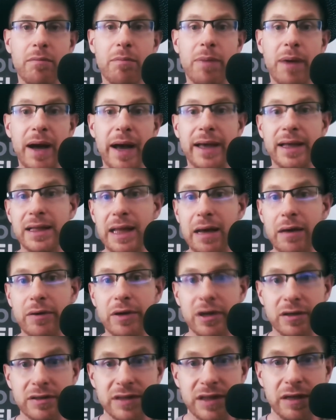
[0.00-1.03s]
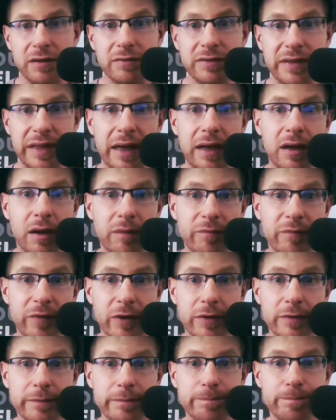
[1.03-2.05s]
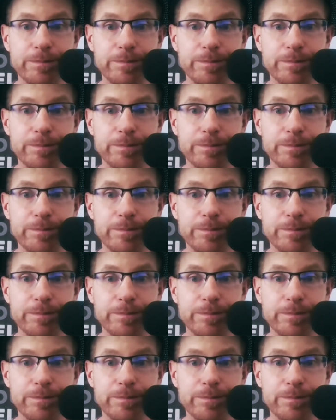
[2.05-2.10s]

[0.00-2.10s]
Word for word: by allowing ourselves that comfort.